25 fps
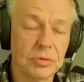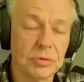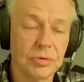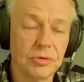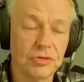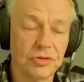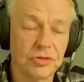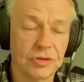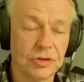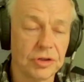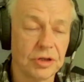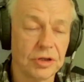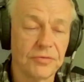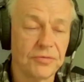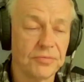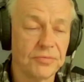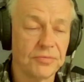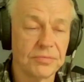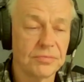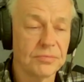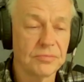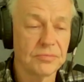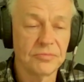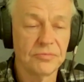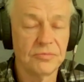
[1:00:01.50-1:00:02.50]
lose enough
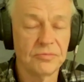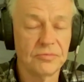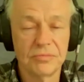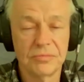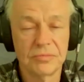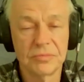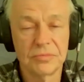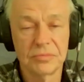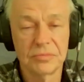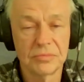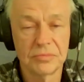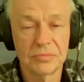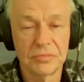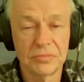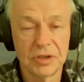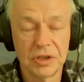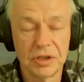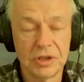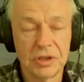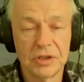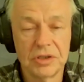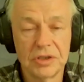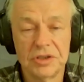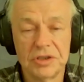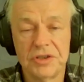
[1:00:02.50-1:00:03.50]

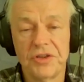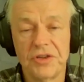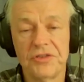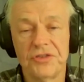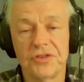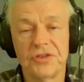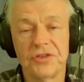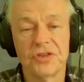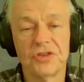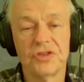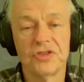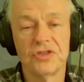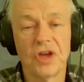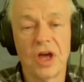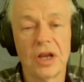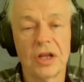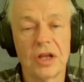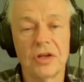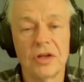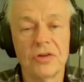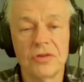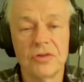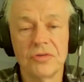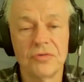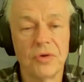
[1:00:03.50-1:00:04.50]
seats in the
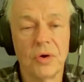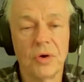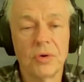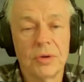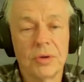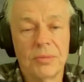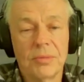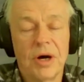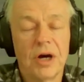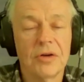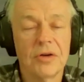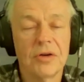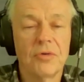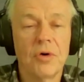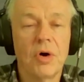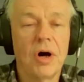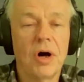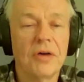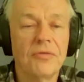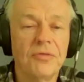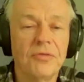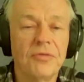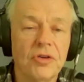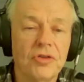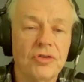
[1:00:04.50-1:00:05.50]
Senate to vote him out of
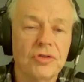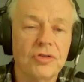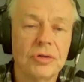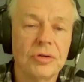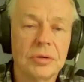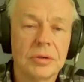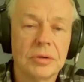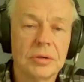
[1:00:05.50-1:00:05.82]
office.